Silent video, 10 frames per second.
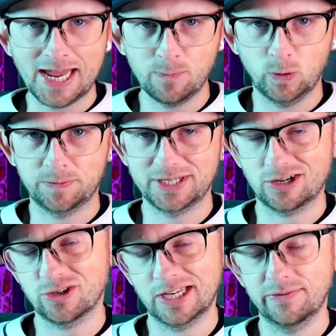whoop
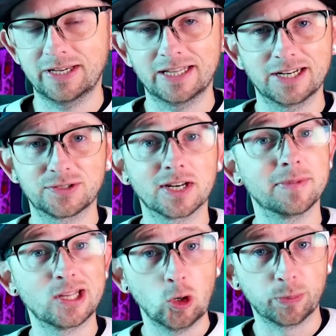section, given that it's going to
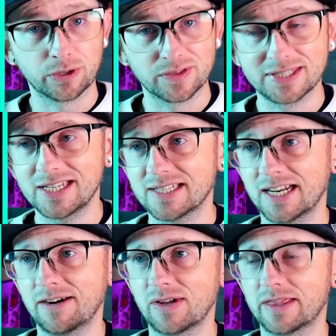be the opener of the season
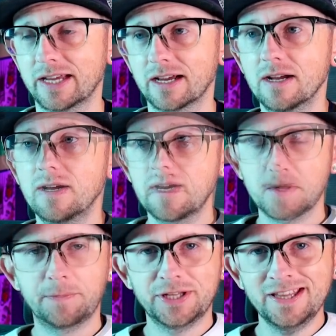and everything.
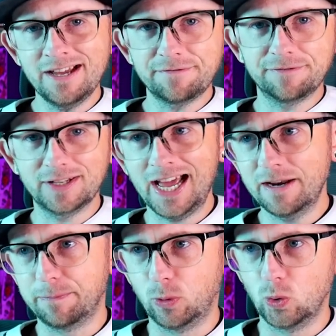But then that
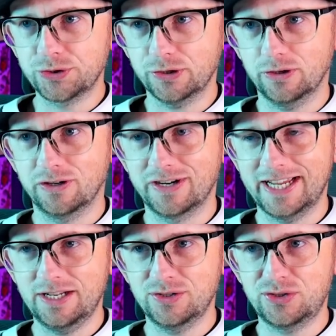flat bull turn
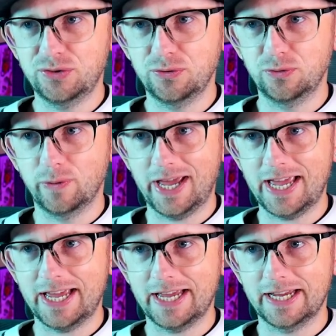into
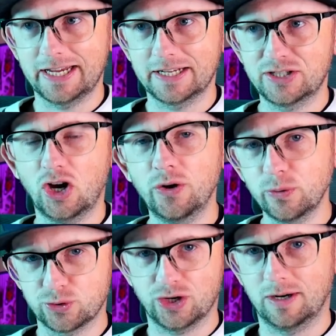a
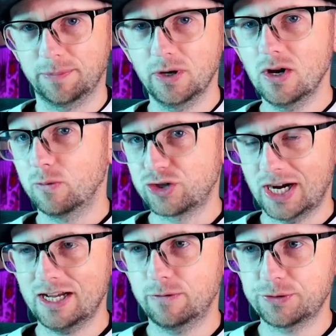tunnel jump, which
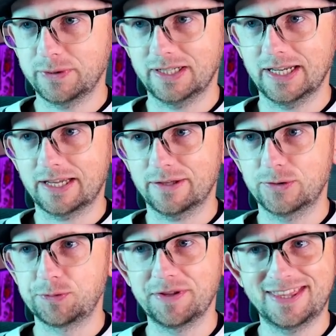I always really like
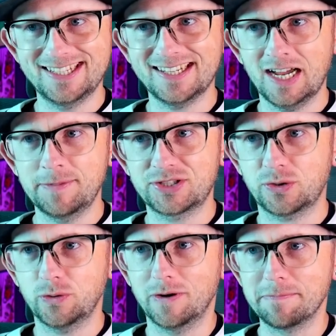those, but this time it's
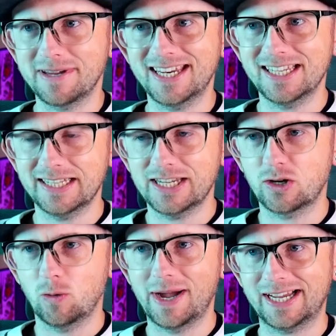going to immediately
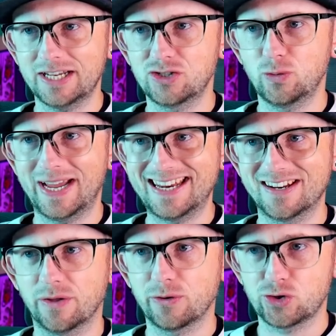go back into
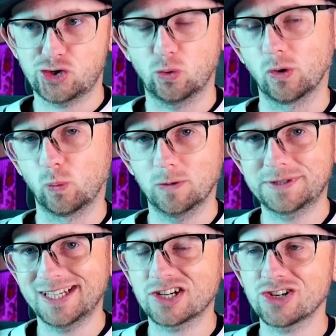another short whoop
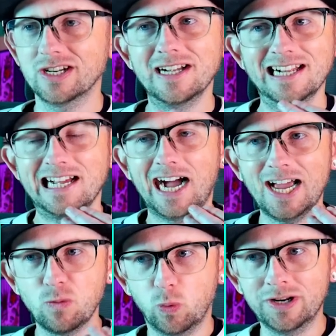section.
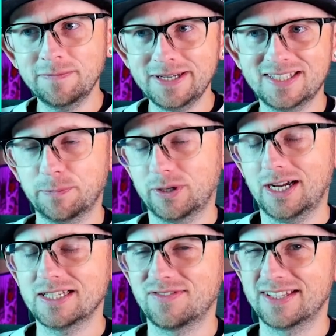I wouldn't be
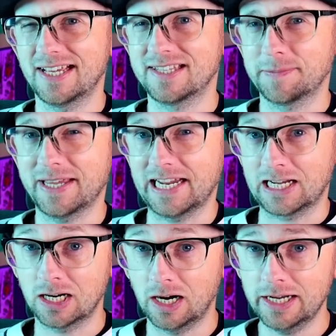surprised if this ends up getting
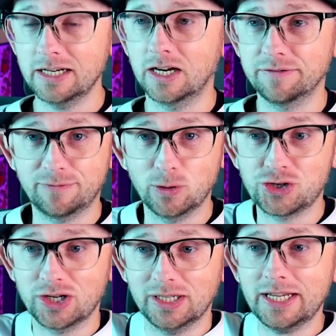cut,
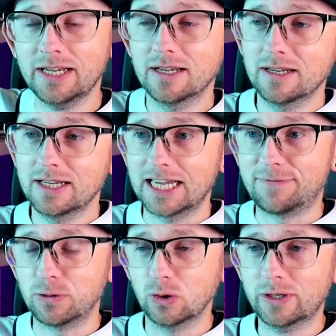unfortunately. If
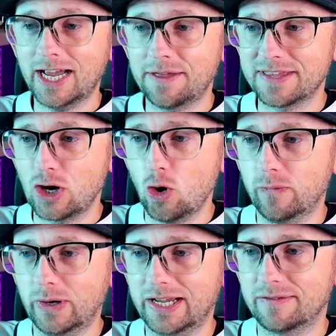you look at the
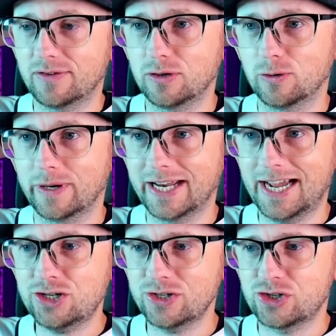overhead view, it
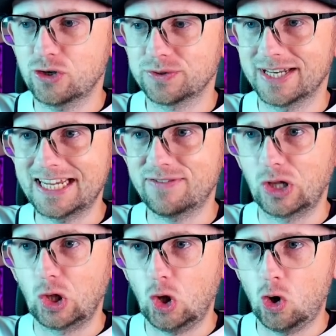actually shows an
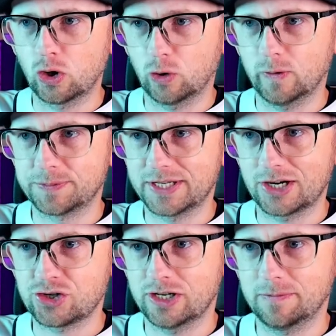even longer whoop
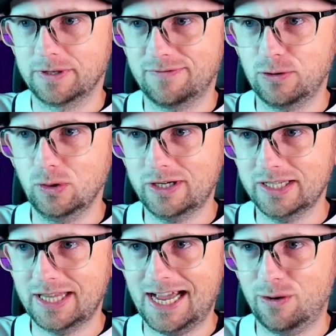section, but if you look
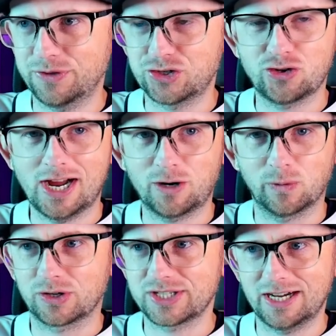at how this track
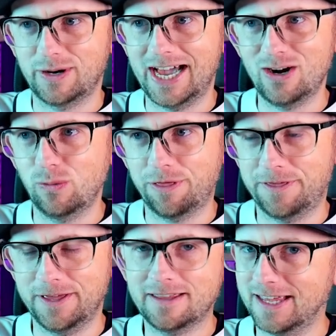works out, I don't
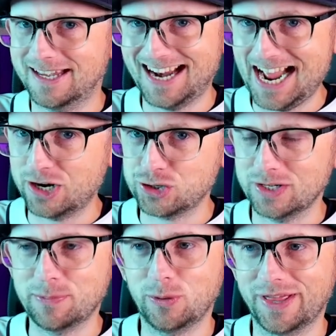think they could actually
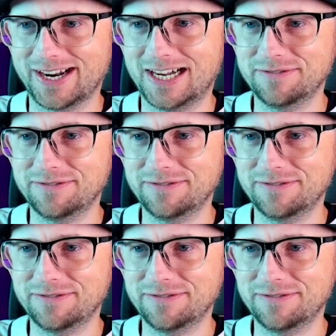pull that off.